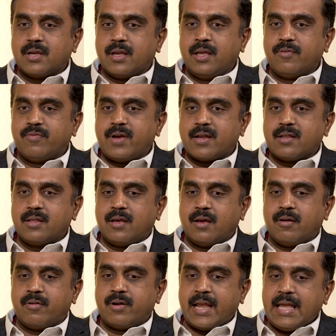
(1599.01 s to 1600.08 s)
in fact, the
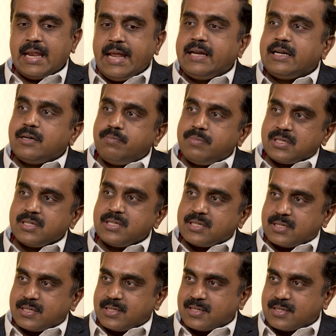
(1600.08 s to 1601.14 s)
regulated
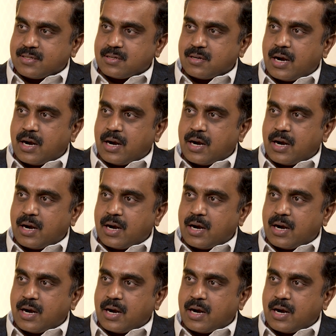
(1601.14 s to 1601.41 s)
businesses